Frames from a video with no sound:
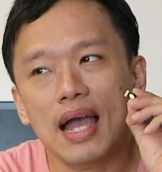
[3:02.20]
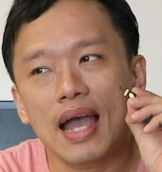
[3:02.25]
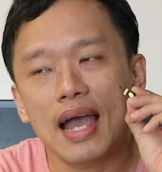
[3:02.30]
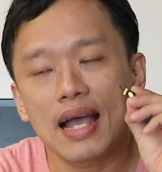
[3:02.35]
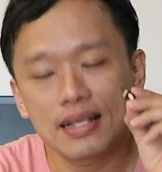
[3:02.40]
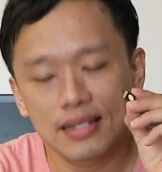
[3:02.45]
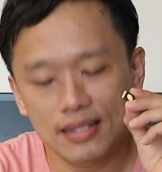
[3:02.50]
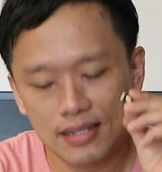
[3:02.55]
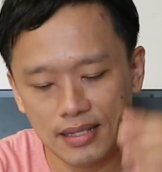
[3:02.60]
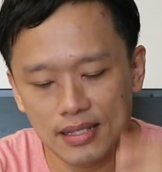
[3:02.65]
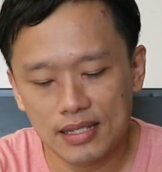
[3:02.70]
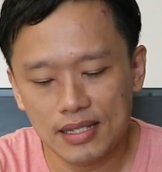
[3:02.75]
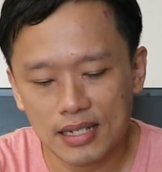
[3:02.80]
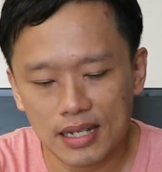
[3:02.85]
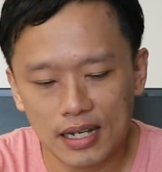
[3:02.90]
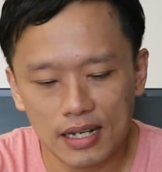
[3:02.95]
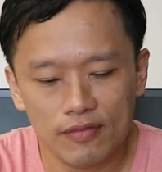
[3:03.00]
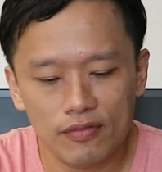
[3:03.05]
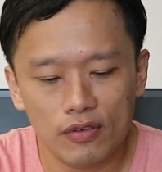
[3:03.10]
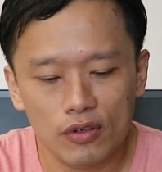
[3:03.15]
SD
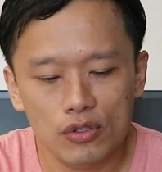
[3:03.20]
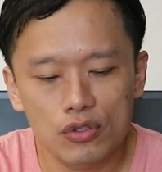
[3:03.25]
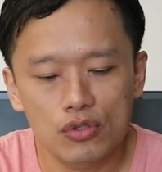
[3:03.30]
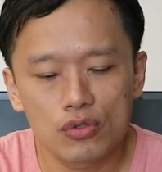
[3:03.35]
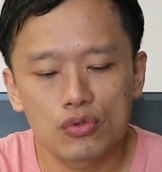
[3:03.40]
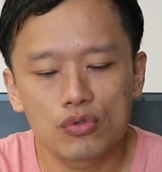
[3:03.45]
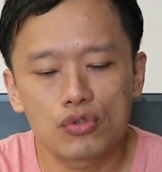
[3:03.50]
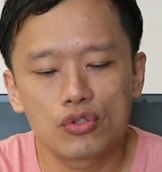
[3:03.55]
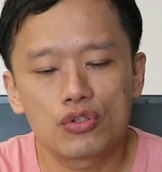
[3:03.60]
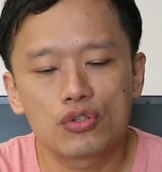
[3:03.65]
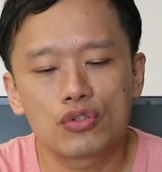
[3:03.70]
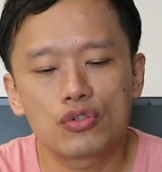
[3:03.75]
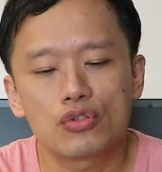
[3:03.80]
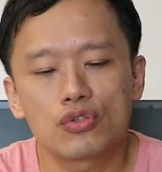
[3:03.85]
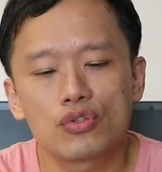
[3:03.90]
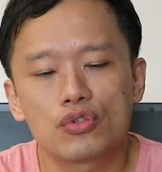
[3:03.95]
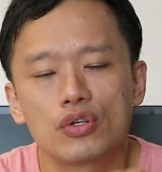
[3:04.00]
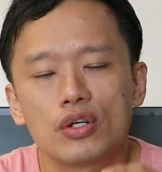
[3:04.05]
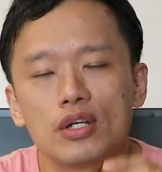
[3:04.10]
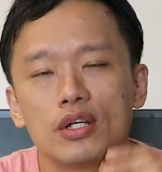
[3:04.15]
card for you
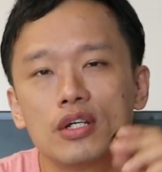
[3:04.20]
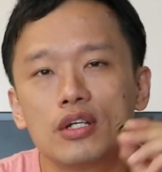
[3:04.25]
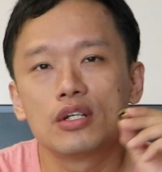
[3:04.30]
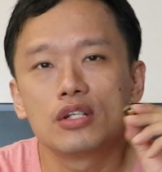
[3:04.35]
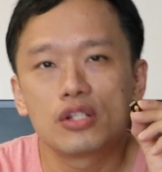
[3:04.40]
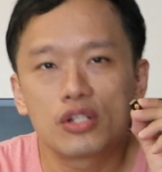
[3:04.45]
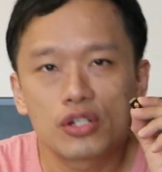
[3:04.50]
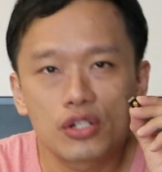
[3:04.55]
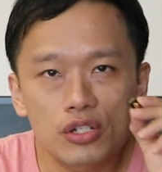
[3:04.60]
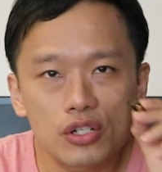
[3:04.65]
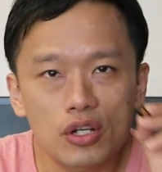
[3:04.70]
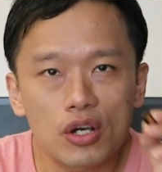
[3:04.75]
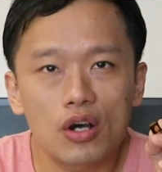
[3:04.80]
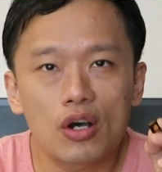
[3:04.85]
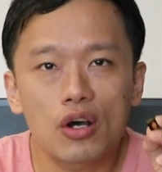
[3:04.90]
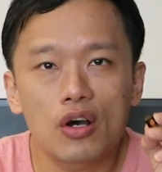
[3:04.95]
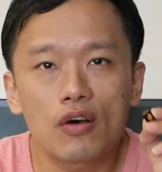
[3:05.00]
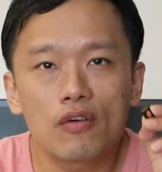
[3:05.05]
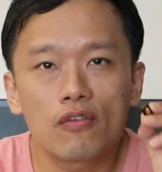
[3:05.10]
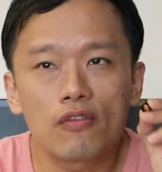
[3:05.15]
to
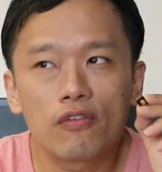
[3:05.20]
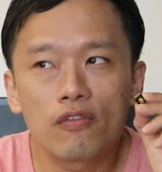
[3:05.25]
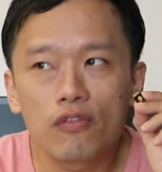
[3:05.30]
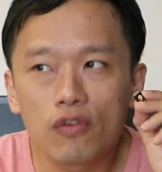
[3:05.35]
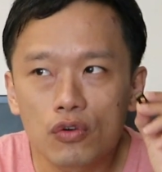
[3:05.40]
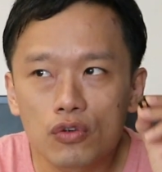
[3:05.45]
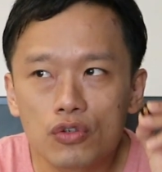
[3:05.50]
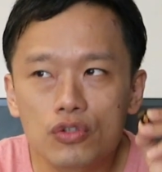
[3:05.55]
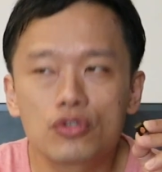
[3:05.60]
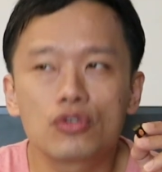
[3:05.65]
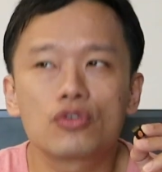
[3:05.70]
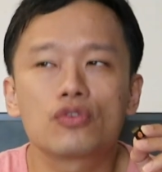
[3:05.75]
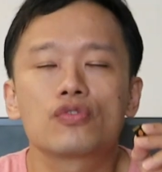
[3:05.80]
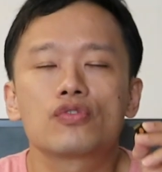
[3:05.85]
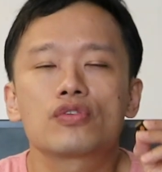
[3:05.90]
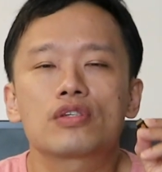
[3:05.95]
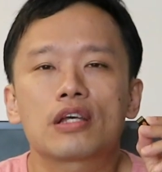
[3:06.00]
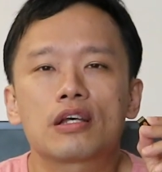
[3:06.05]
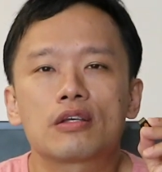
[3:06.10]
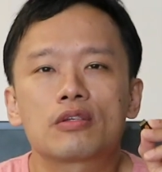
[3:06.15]
store
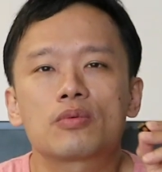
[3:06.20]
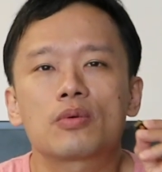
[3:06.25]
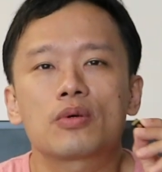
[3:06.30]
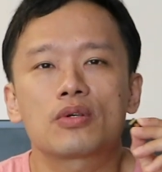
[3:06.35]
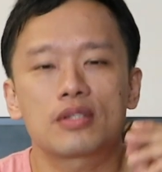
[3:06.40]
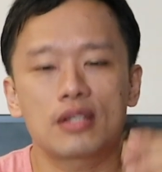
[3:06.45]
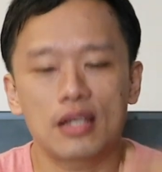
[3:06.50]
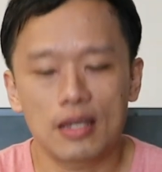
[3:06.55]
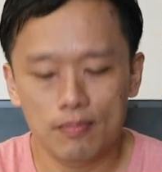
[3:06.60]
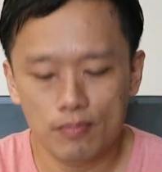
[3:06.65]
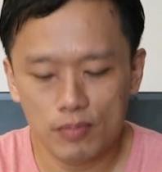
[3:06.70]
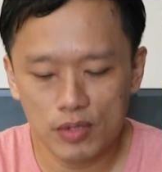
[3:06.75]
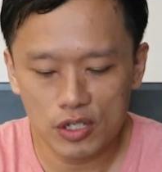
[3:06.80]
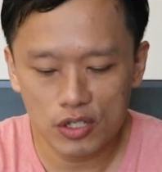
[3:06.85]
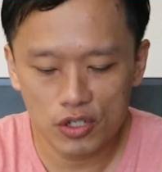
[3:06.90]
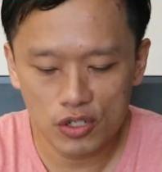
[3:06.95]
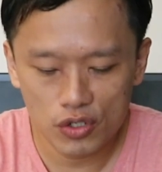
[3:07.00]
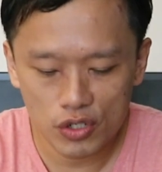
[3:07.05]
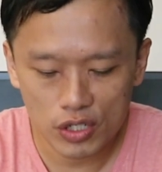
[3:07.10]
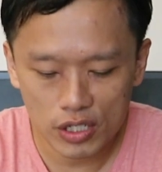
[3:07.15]
photos as well as
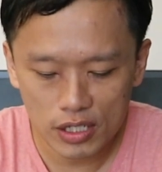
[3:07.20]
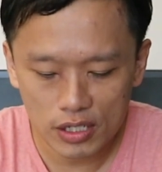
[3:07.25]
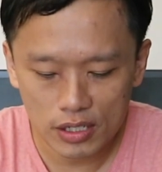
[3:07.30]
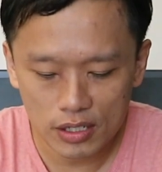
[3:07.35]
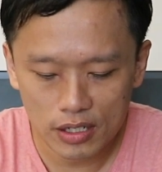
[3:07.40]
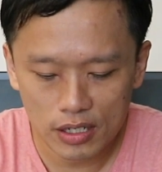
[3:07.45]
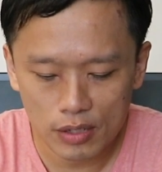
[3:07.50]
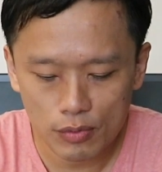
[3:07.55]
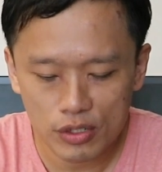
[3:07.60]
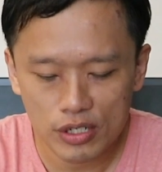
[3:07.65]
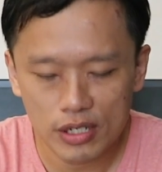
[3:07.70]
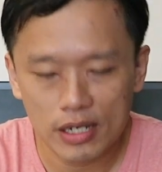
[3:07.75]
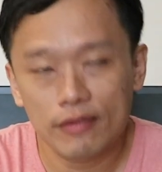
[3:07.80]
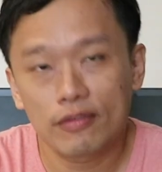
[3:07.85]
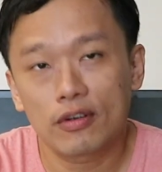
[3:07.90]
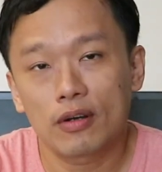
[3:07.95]
MP3. Okay, which I